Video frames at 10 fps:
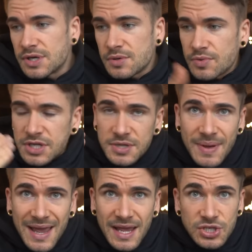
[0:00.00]
We did
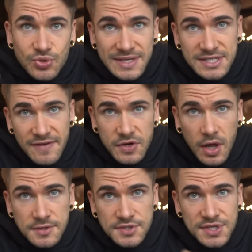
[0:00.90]
pay
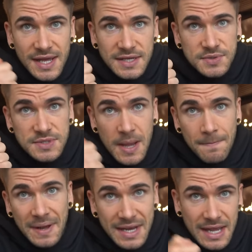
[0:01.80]
$27 today. This was a
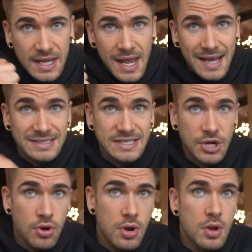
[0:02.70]
Monday at
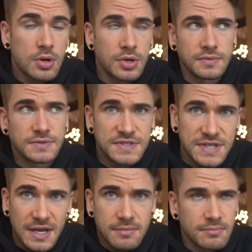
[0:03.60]
dinner. No,
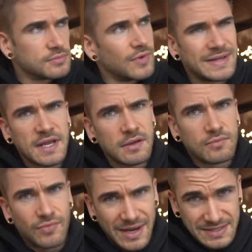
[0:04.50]

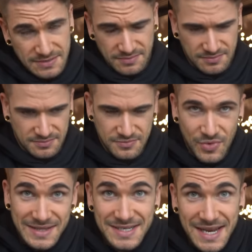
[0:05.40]

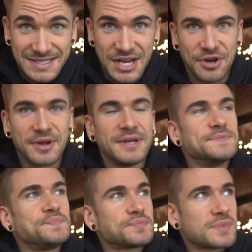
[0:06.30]
Wednesday at dinner.
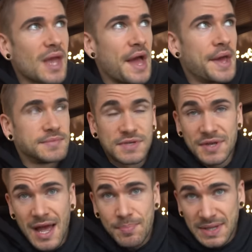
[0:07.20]
So
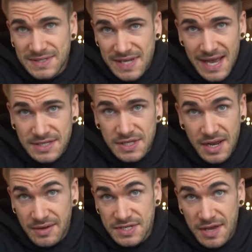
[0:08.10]
yeah, plus tax
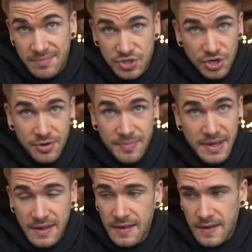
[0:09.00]
and your tip. I'm sure it'll
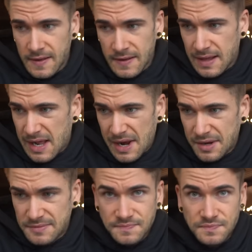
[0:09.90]
be, I don't
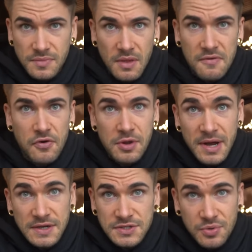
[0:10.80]
know,
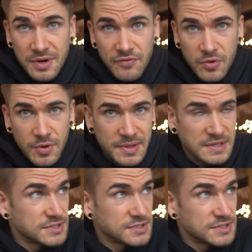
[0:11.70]
$40 or whatever it will be.